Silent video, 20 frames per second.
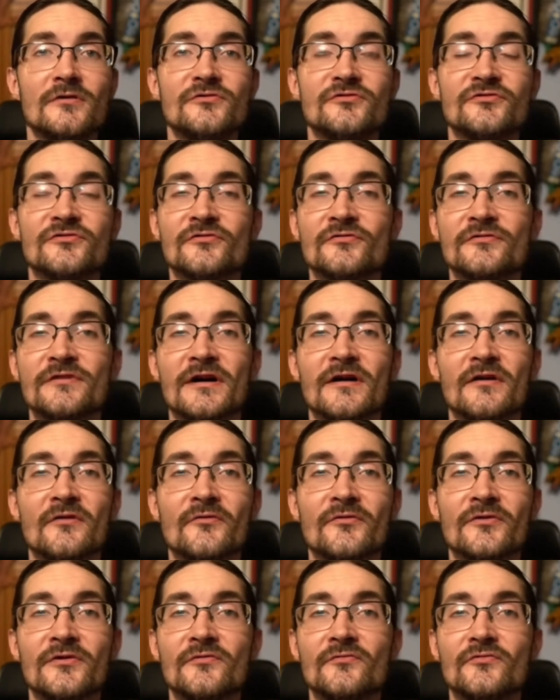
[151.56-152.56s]
So not
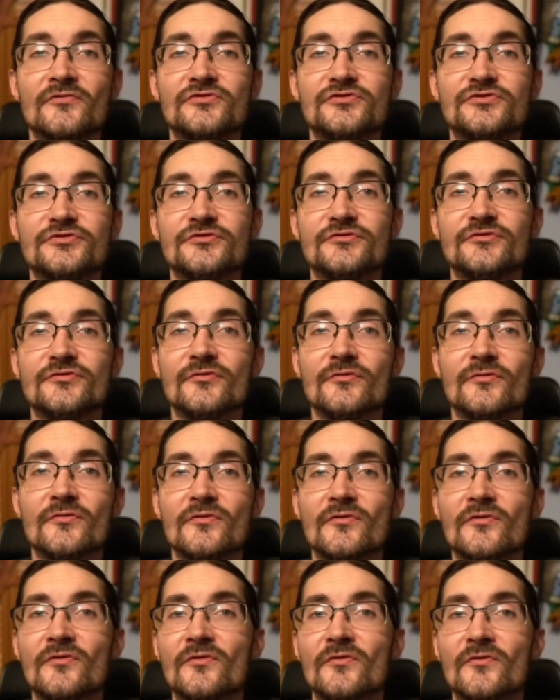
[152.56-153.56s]
only would you
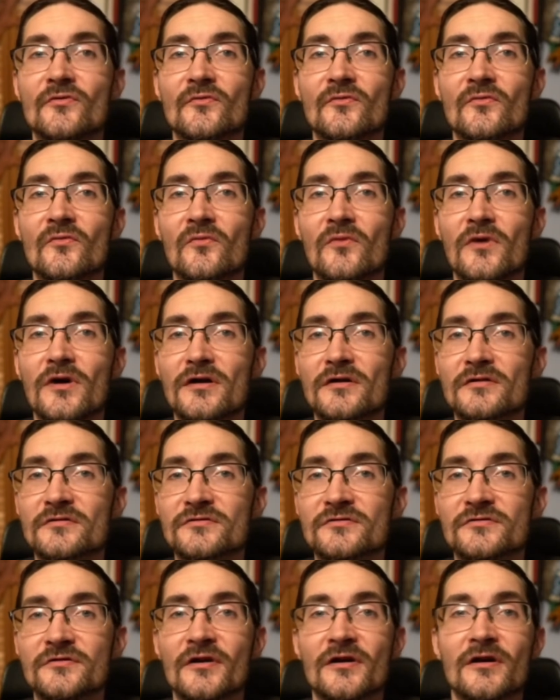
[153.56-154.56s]
walk
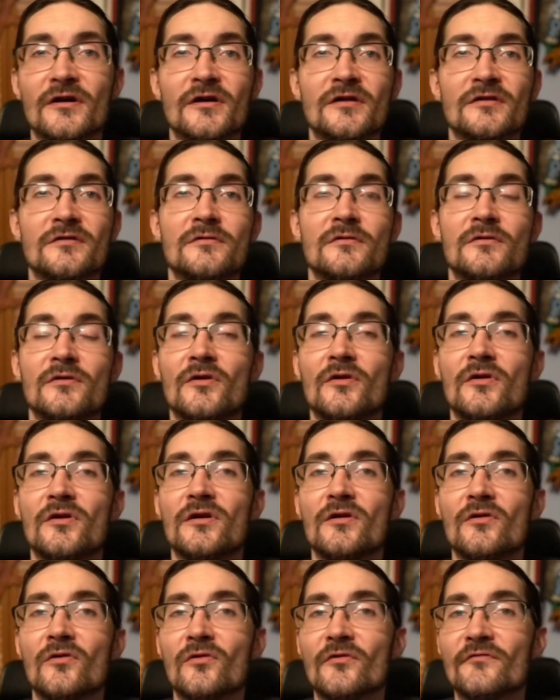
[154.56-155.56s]
the dog
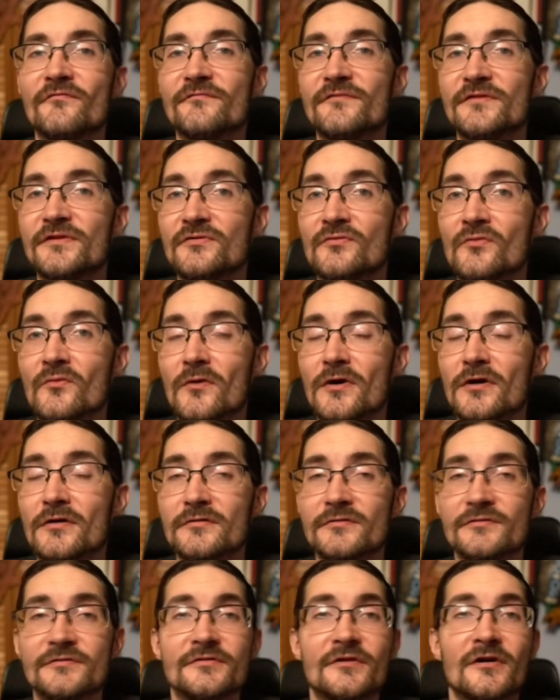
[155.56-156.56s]
or feed and water
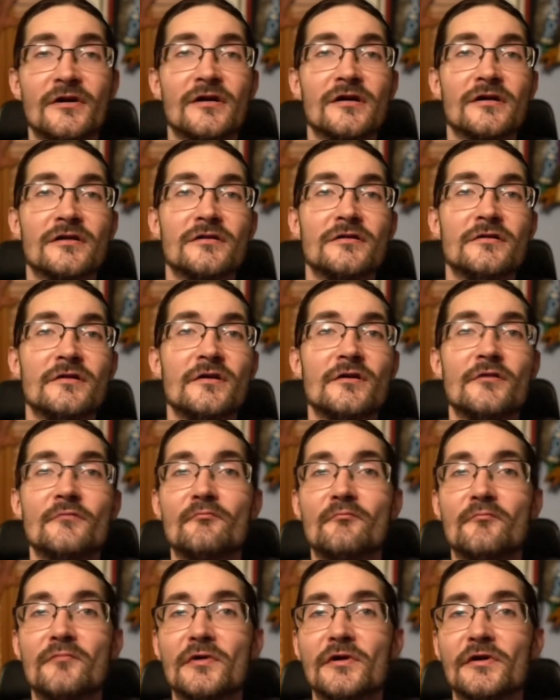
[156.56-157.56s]
the dog,
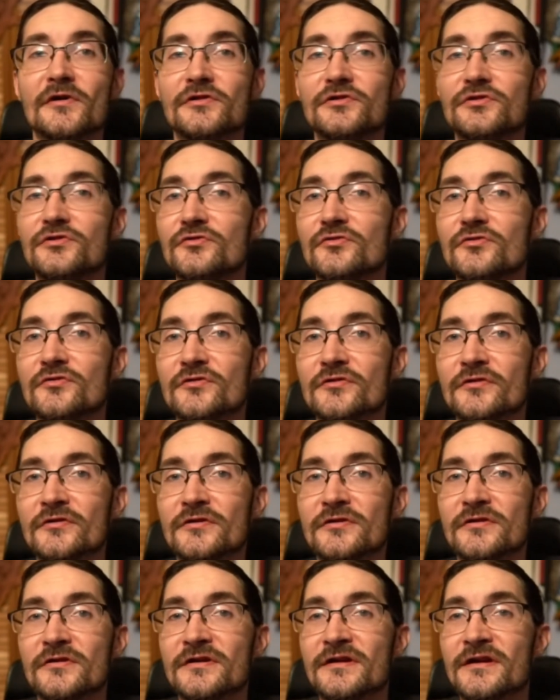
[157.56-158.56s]
but you
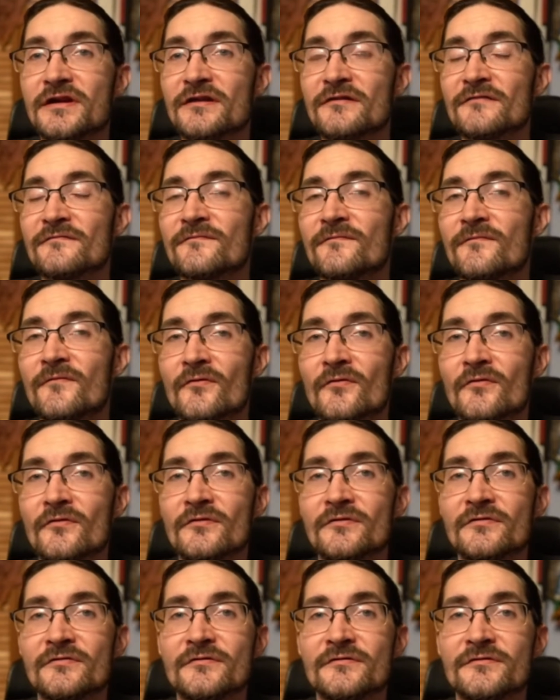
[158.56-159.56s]
could care for
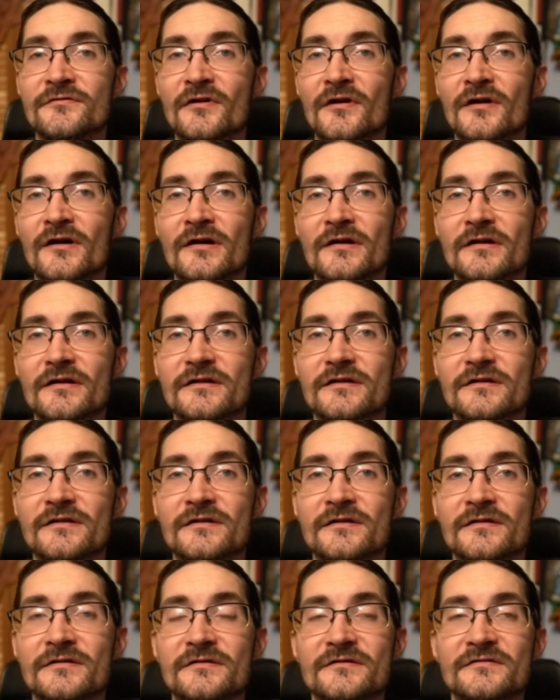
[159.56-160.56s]
the dog
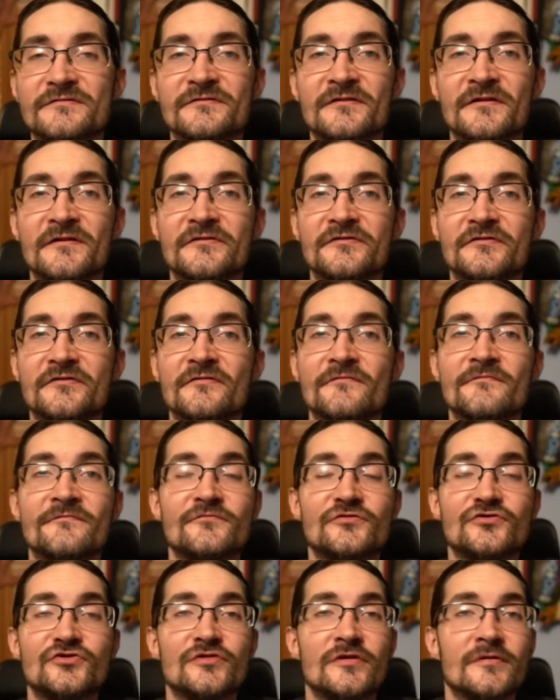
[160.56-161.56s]
in the sense of
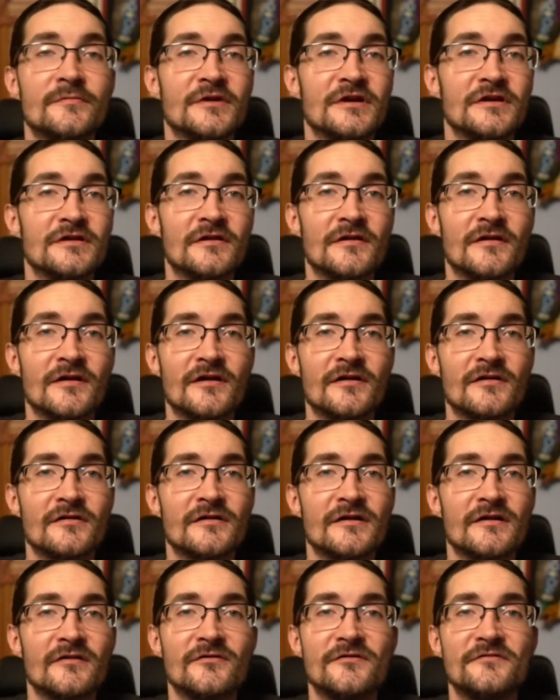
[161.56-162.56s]
trimming their hair
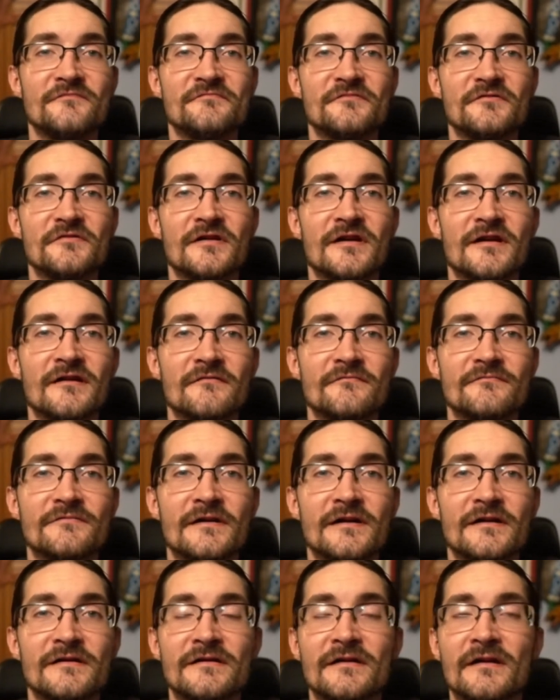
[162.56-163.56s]
down if you have
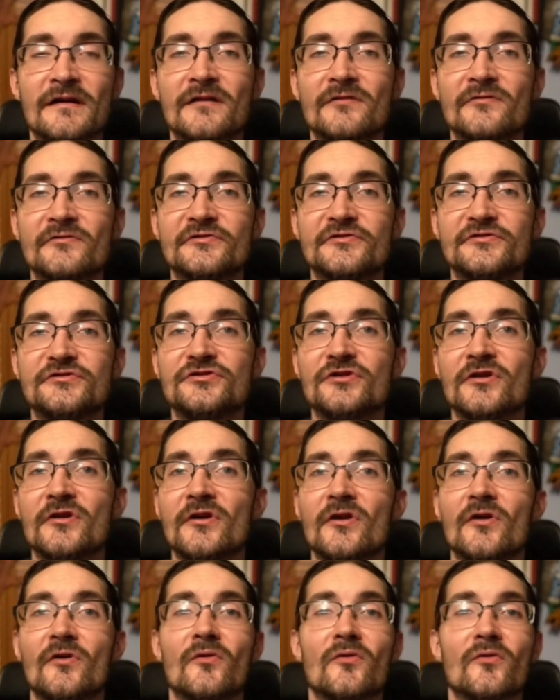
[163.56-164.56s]
that knowledge,
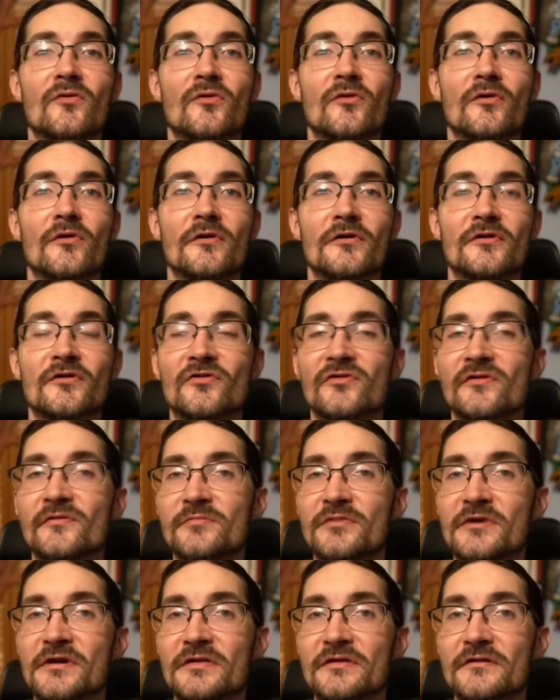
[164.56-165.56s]
or
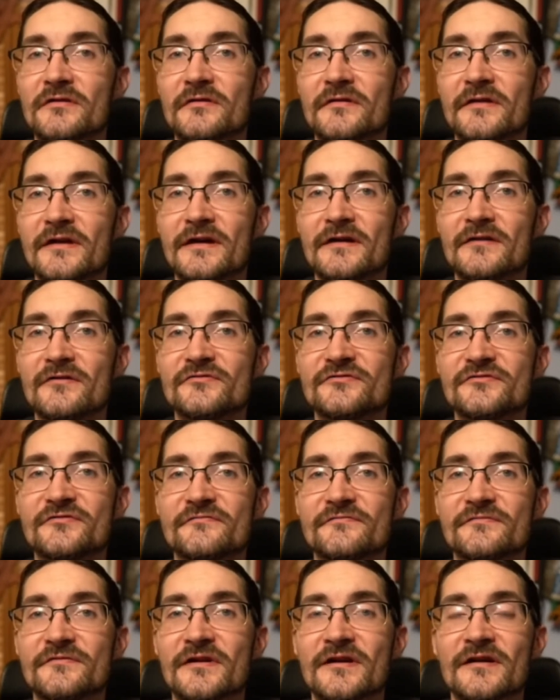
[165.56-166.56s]
clipping their nails
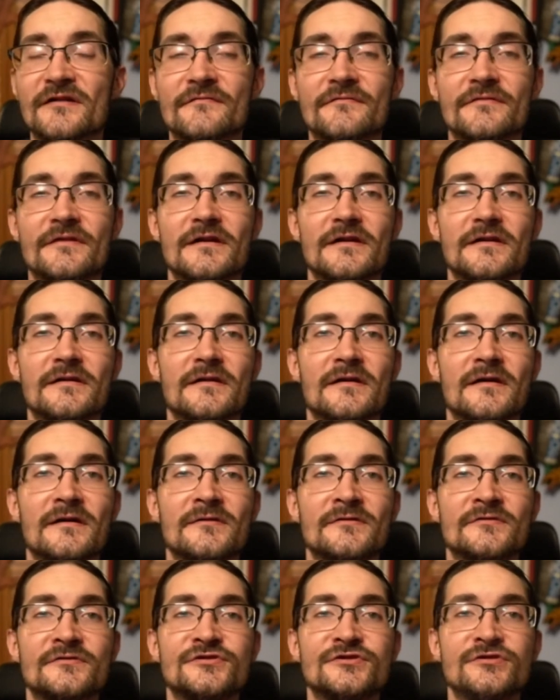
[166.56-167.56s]
if you have that
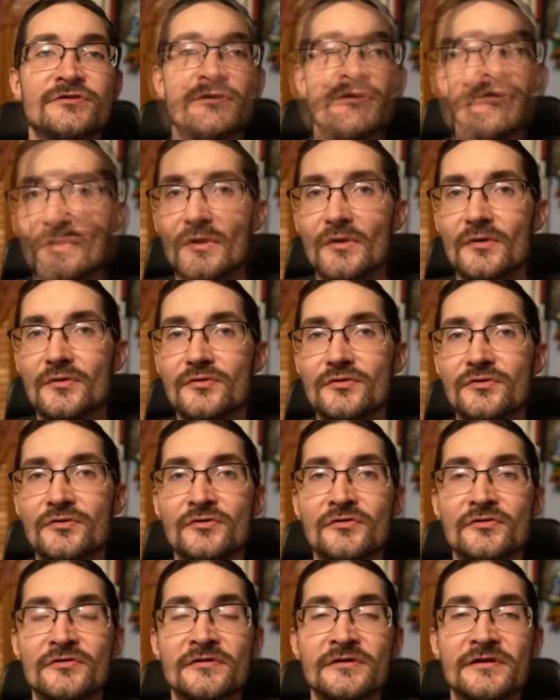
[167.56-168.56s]
knowledge. You
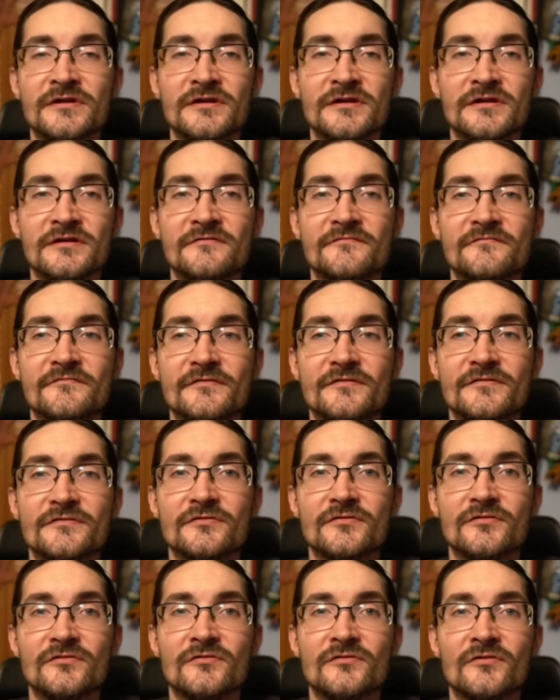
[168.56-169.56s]
could even
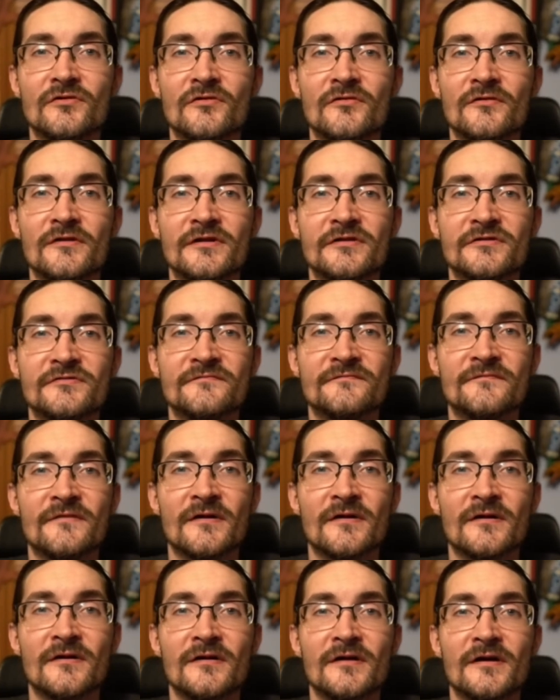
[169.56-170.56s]
go as
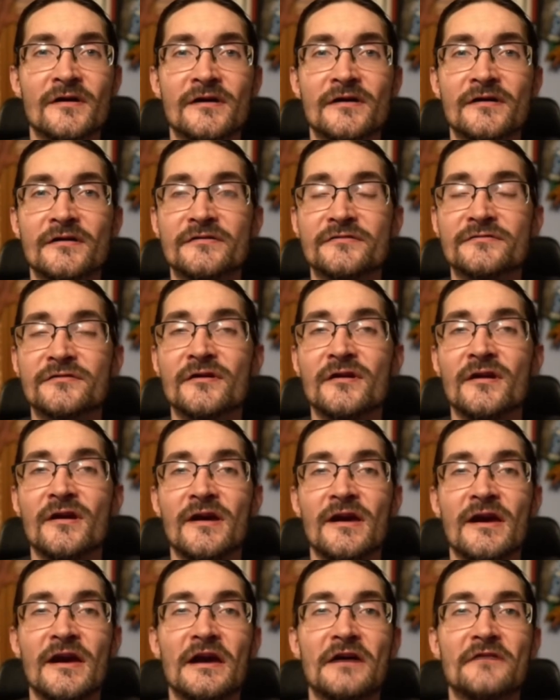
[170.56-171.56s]
far as
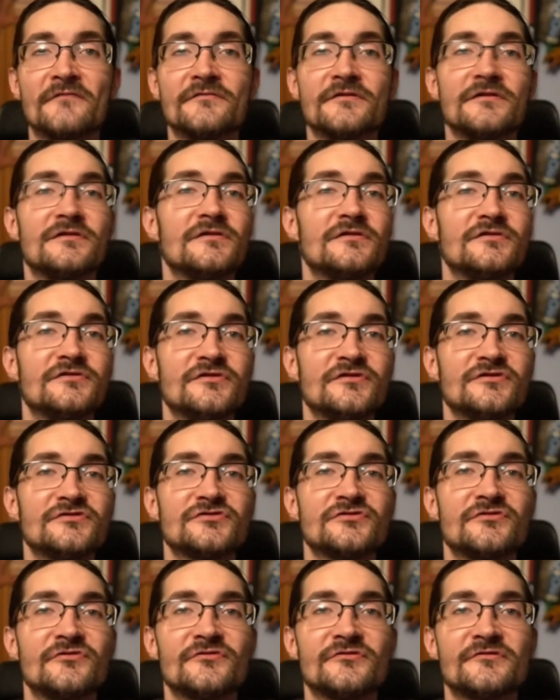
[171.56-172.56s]
having an
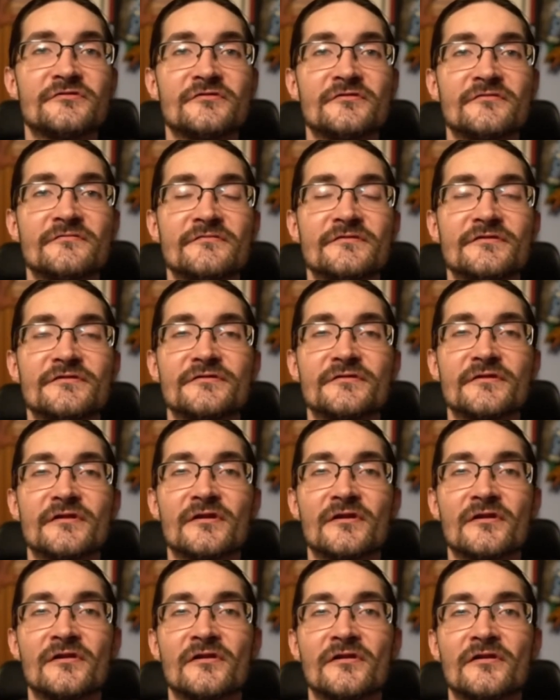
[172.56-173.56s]
additional service
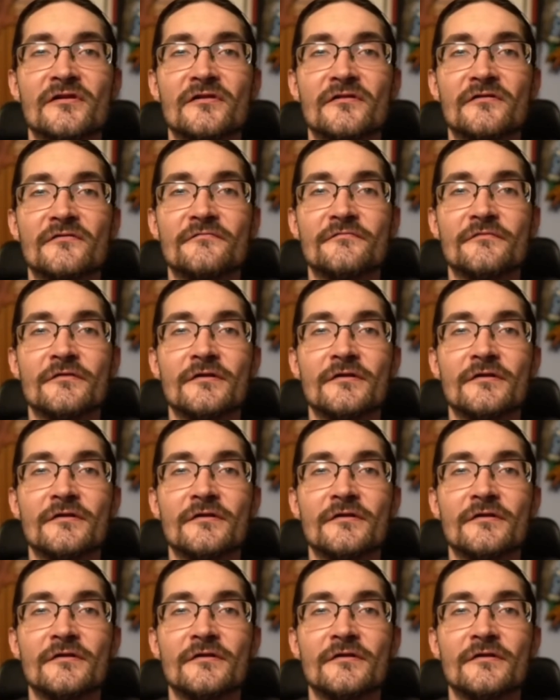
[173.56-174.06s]
of